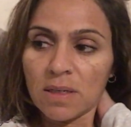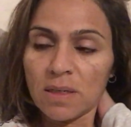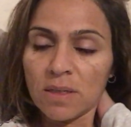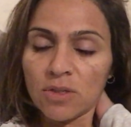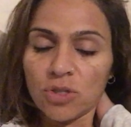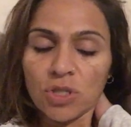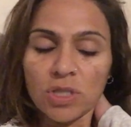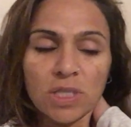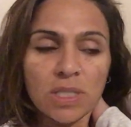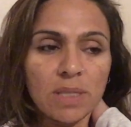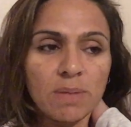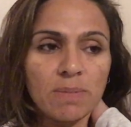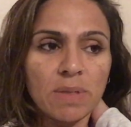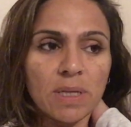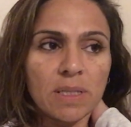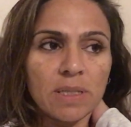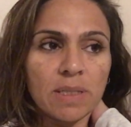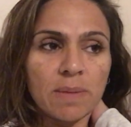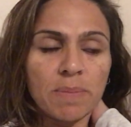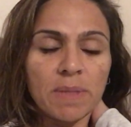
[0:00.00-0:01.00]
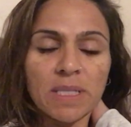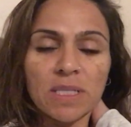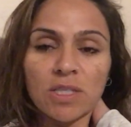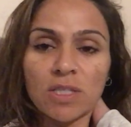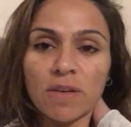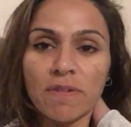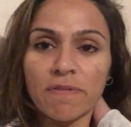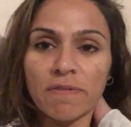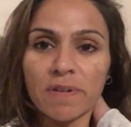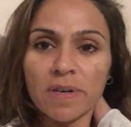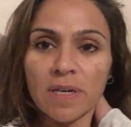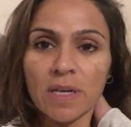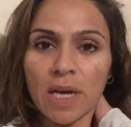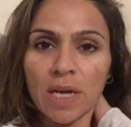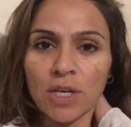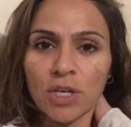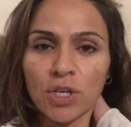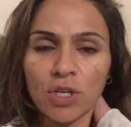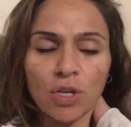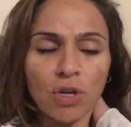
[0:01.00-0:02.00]
It just seems like something's different, like,
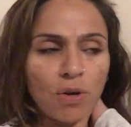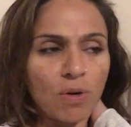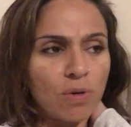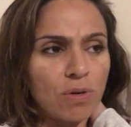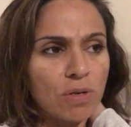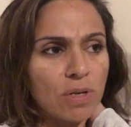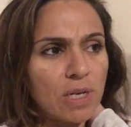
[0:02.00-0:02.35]
you know,